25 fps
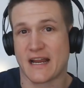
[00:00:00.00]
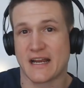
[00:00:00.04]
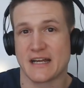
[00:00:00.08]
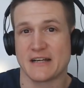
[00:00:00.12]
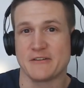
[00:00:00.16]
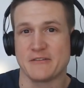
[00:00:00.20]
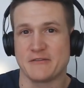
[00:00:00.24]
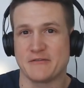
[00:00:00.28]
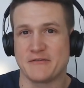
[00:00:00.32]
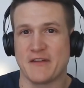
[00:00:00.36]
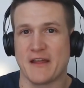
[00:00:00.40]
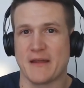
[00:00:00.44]

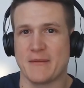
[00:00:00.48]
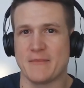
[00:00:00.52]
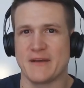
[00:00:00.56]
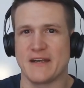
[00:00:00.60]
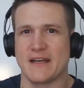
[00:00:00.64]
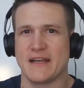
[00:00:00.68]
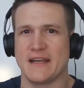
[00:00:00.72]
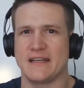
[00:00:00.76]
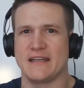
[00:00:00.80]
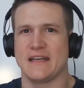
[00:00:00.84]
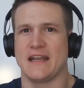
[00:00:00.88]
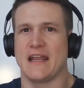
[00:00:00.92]
of
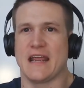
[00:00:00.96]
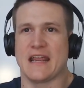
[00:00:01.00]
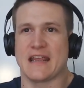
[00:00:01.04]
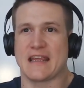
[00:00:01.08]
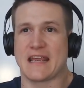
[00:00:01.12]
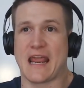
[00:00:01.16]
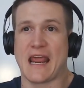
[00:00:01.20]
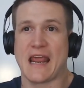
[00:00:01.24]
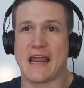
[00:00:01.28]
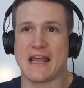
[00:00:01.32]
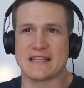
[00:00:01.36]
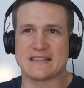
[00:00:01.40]
feminine.
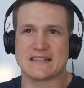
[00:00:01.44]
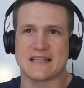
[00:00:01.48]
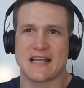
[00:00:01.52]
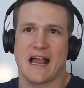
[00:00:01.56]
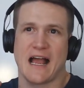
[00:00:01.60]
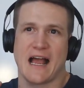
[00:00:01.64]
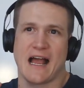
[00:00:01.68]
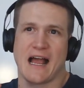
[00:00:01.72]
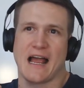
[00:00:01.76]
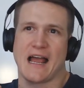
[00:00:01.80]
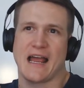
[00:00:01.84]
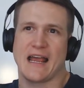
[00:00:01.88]
Can't
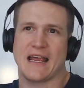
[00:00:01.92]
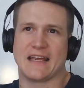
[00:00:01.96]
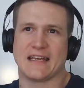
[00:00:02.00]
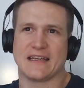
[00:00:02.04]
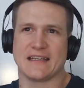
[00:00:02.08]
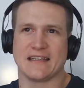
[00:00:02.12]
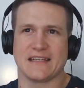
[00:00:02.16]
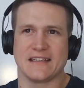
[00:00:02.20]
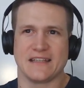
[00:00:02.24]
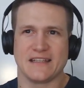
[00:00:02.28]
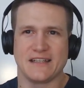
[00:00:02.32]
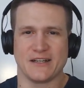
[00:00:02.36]

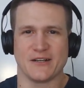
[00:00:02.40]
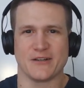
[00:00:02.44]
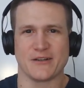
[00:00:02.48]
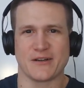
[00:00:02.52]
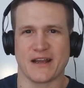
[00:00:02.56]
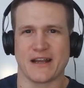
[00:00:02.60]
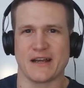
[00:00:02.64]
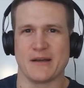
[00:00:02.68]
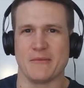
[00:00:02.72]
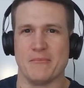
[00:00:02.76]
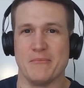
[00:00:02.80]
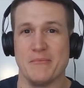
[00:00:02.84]
I, you know,
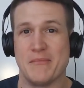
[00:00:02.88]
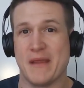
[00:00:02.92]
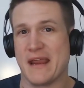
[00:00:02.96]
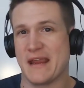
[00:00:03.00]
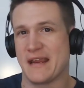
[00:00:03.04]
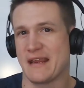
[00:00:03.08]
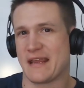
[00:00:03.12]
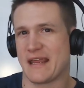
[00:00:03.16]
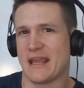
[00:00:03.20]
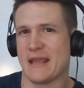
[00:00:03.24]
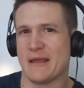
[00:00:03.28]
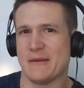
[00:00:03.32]
kind of
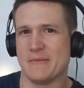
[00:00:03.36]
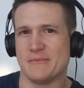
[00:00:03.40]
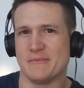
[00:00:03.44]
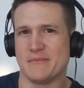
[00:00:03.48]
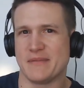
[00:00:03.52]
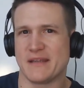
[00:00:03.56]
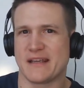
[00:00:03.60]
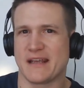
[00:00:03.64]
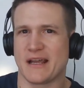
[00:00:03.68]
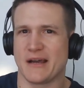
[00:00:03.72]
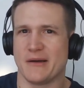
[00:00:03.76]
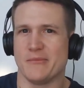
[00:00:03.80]
make him
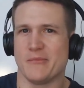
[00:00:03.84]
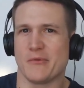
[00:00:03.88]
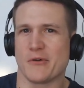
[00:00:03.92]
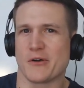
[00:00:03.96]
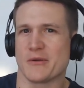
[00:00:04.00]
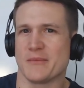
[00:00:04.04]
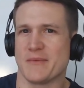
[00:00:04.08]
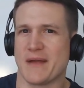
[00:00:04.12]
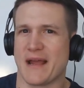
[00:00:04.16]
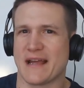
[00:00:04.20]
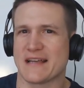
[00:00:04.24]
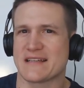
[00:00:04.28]
become
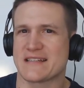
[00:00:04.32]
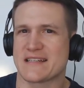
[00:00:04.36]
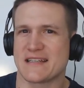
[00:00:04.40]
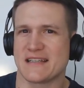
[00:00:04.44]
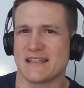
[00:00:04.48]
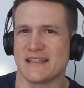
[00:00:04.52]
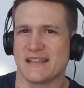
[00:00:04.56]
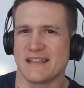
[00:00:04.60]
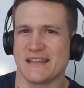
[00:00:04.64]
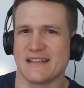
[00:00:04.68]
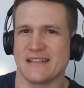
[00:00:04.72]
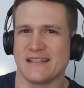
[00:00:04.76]
more
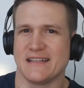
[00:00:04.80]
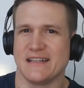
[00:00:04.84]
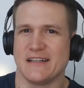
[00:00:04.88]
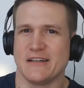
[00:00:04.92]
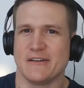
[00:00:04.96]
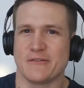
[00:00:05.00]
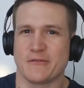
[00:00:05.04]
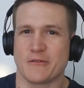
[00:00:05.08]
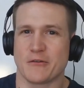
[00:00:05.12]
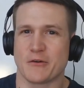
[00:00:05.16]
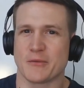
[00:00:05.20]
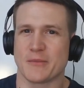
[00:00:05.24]
masculine
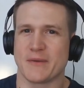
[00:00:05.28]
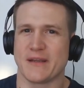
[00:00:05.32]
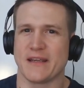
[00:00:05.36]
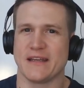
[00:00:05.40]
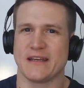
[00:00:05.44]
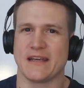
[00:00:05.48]
for me?